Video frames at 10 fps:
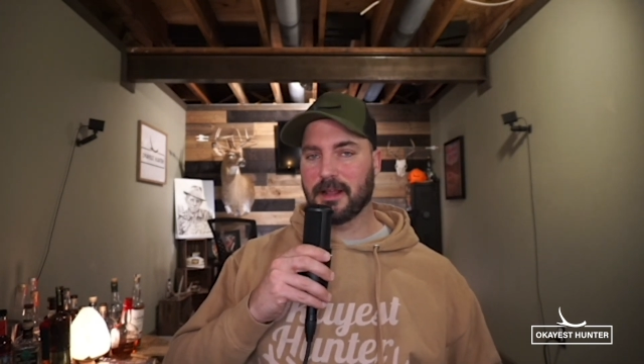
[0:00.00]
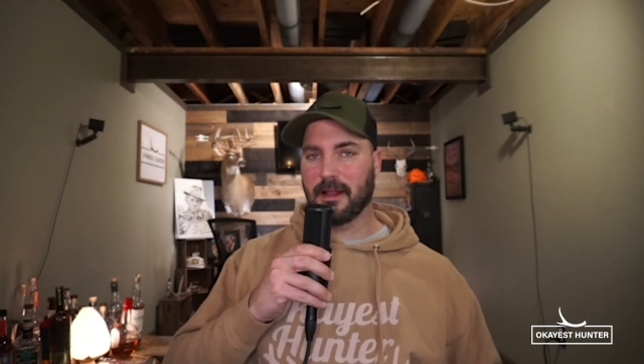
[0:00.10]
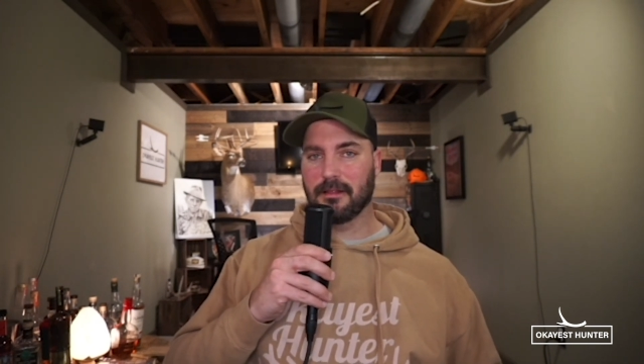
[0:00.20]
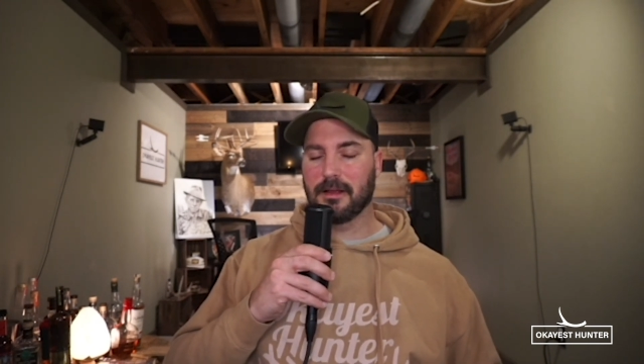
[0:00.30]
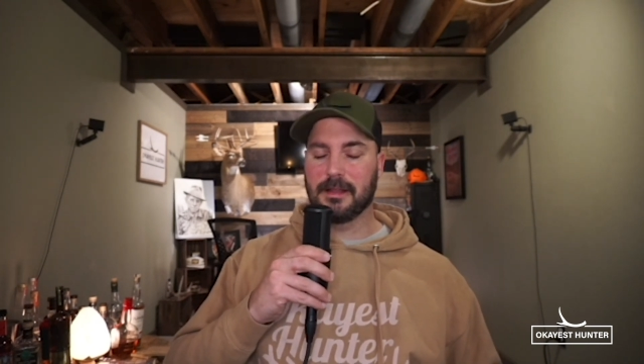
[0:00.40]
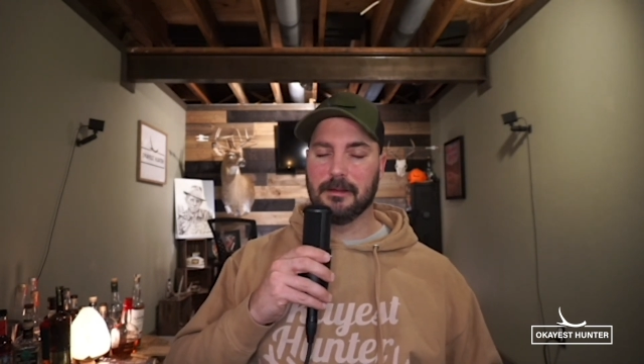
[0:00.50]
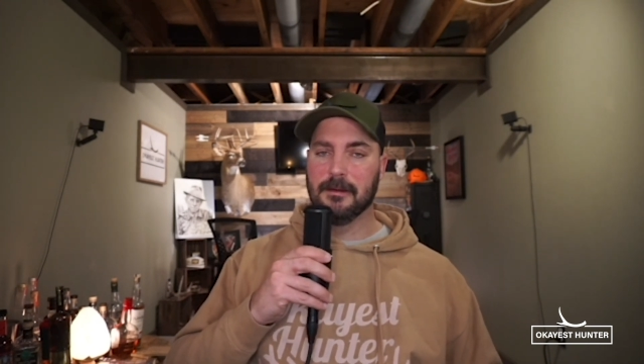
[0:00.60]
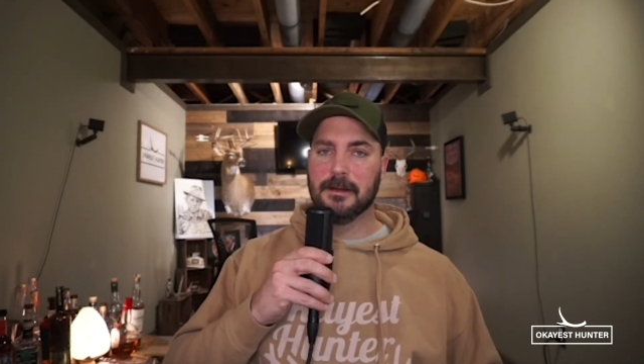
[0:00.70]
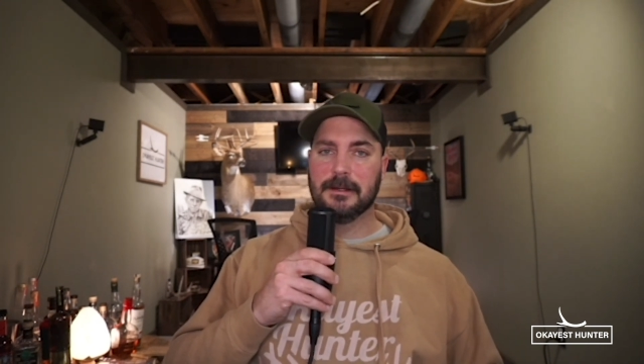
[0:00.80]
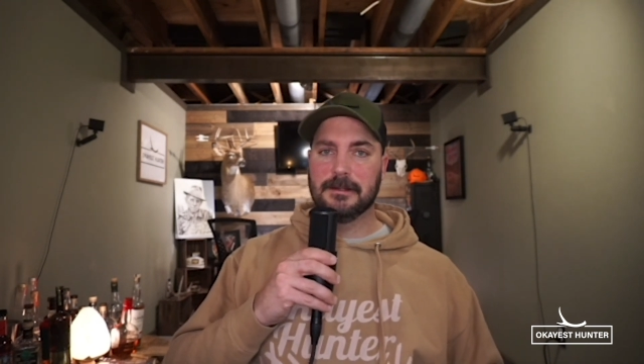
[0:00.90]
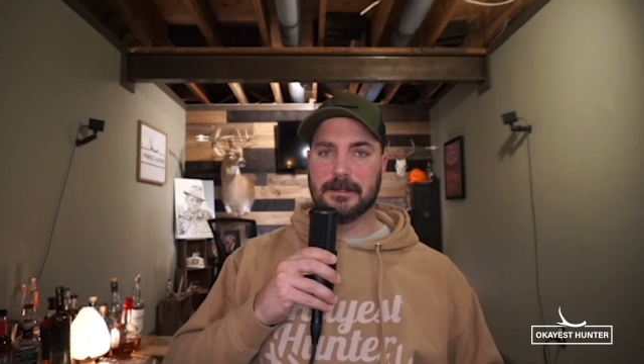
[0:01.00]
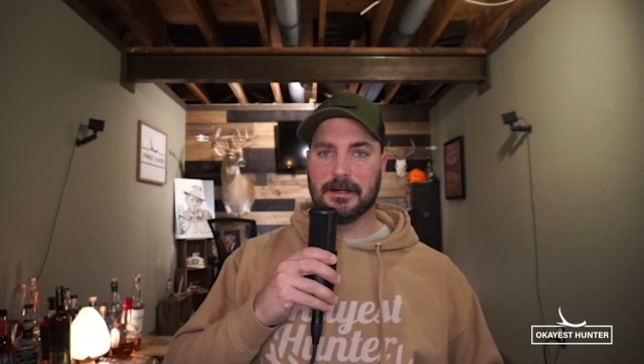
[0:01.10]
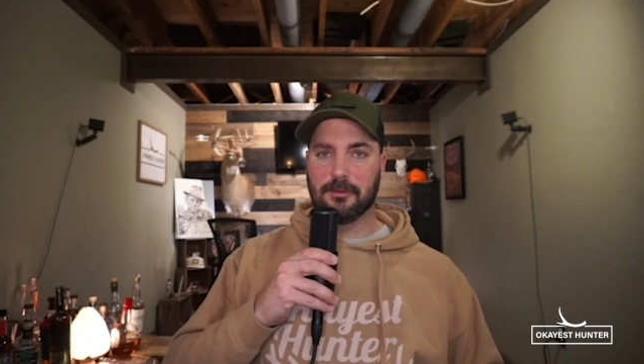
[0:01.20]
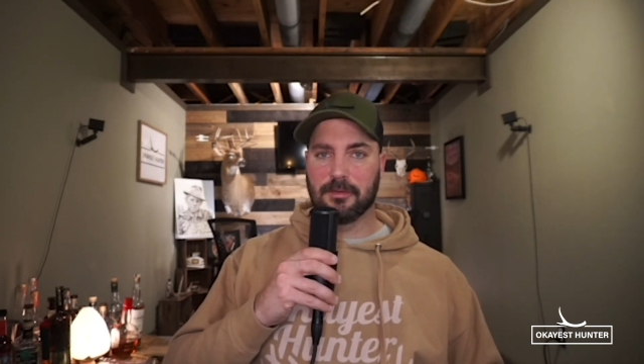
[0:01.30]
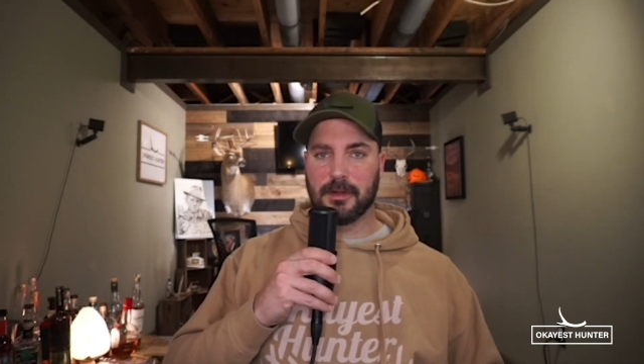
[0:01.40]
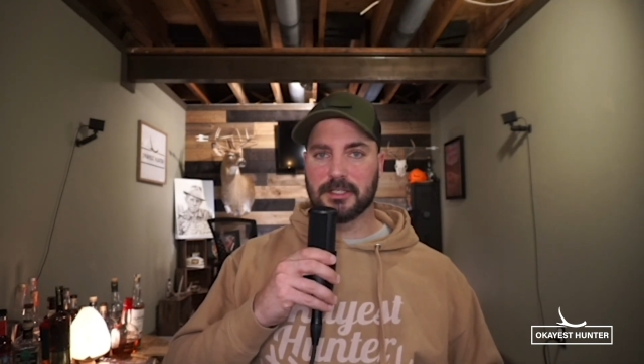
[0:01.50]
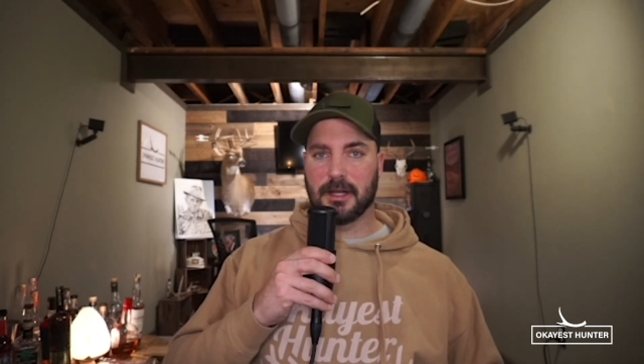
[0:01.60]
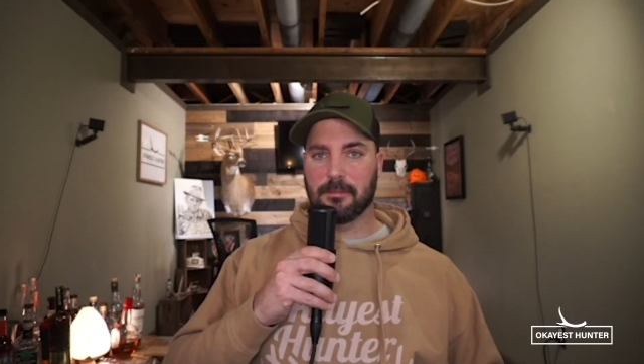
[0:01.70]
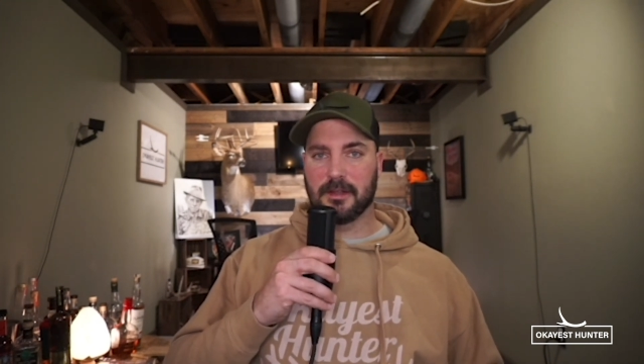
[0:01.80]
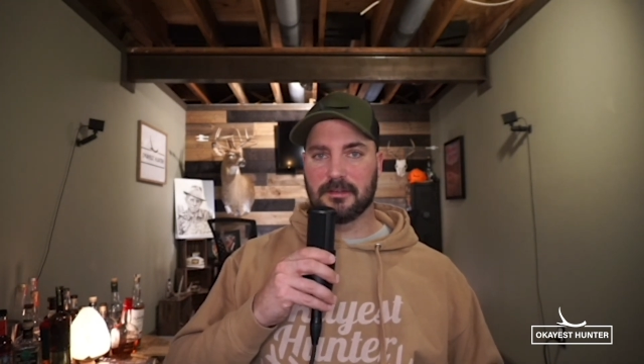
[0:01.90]
I got lucky with my
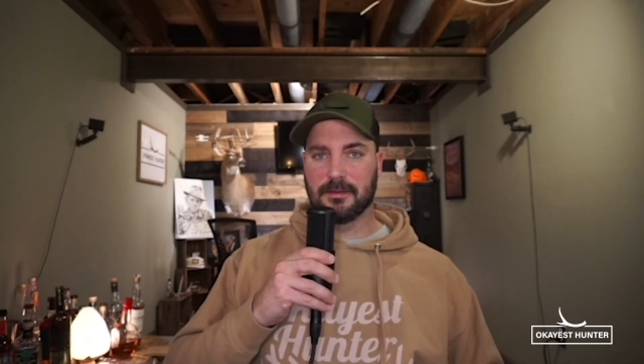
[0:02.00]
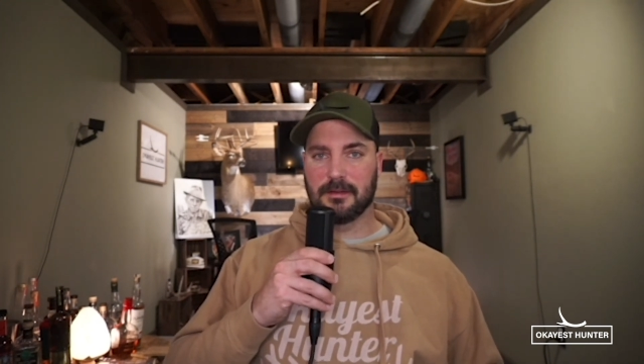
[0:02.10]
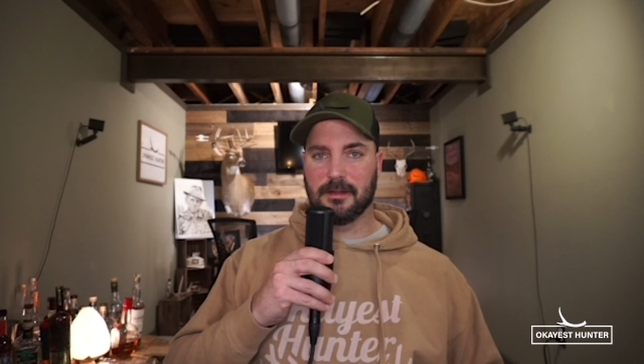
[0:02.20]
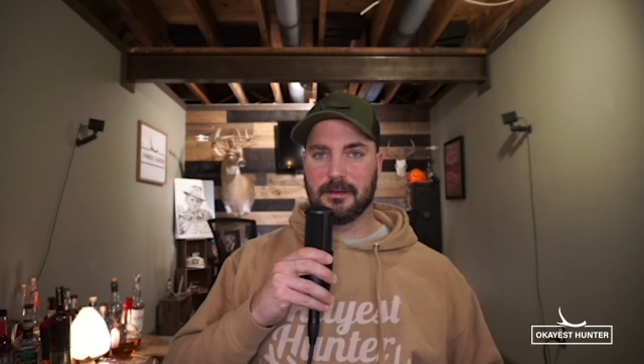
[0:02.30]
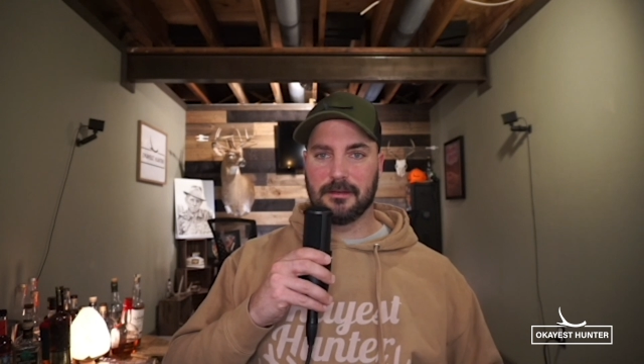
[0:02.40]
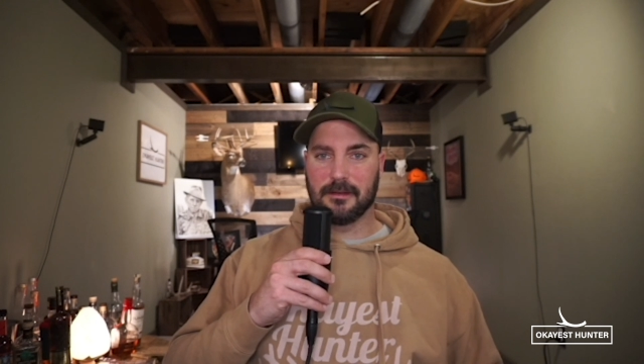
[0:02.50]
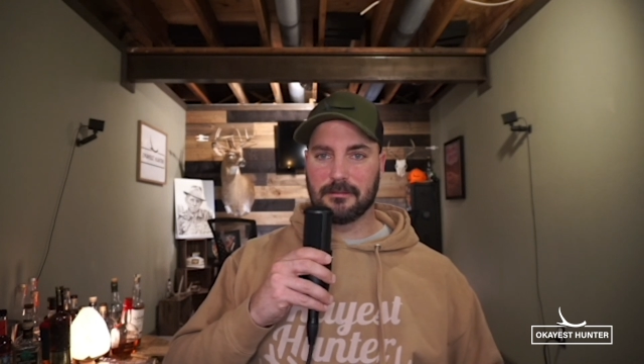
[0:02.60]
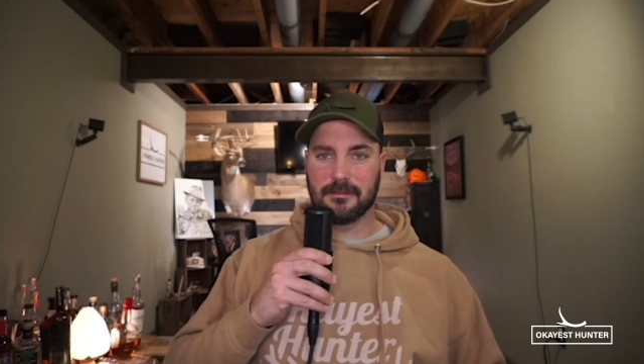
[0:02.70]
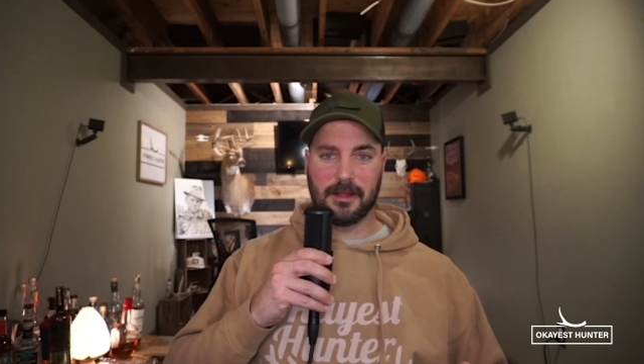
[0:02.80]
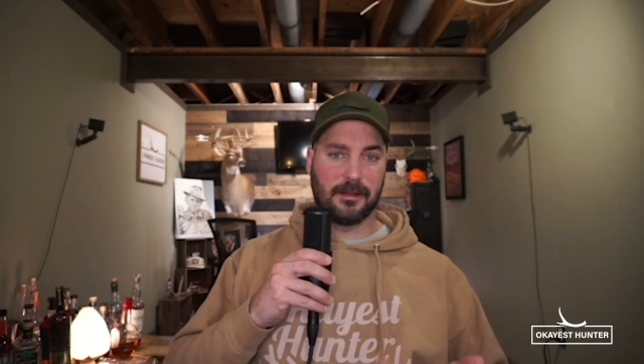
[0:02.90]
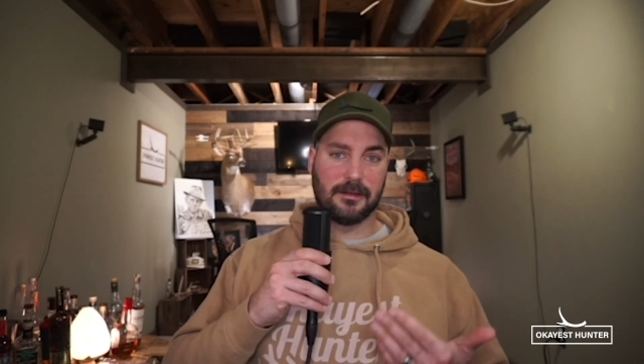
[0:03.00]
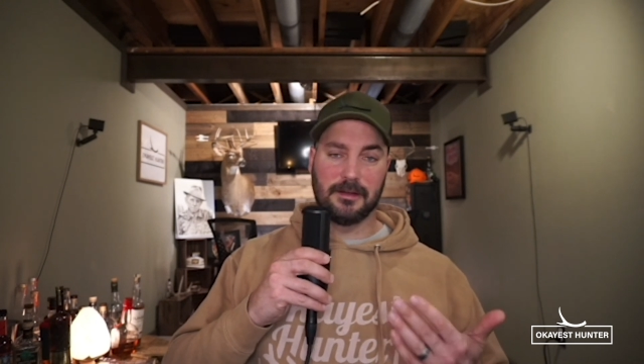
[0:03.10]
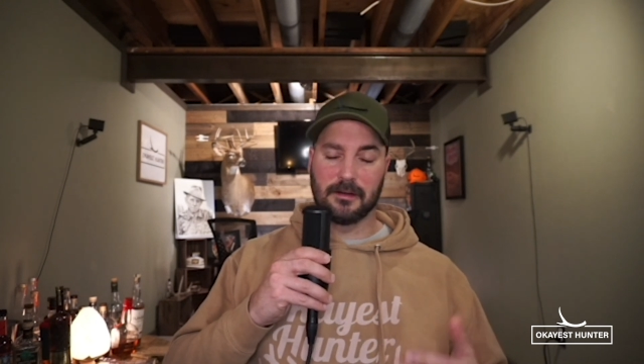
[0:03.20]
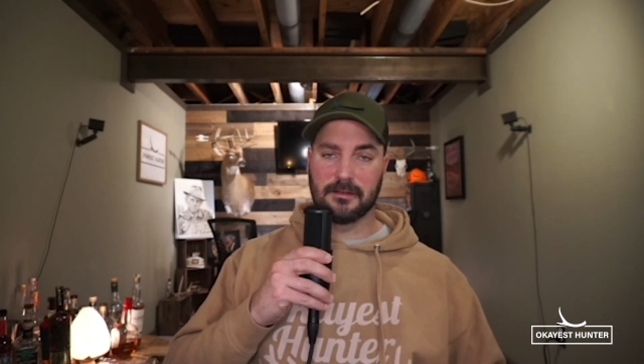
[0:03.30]
shot placement and got the deer.